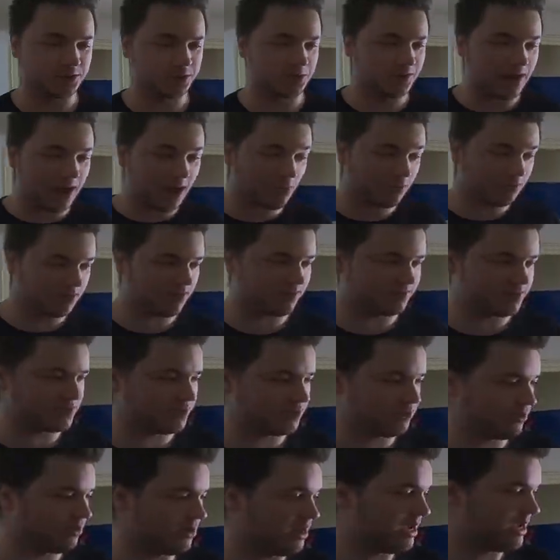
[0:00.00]
So now all we have to
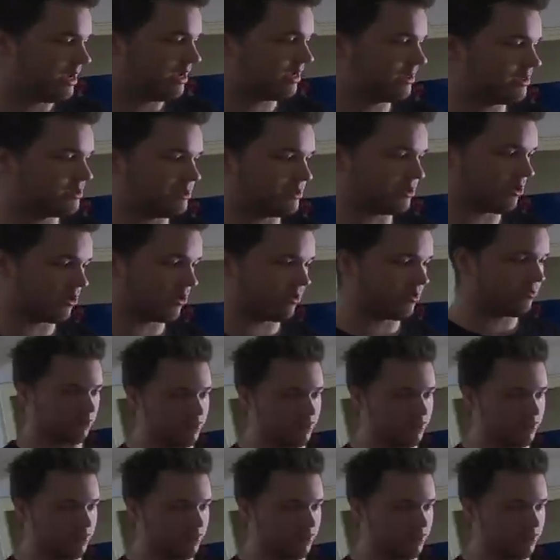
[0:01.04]
do is start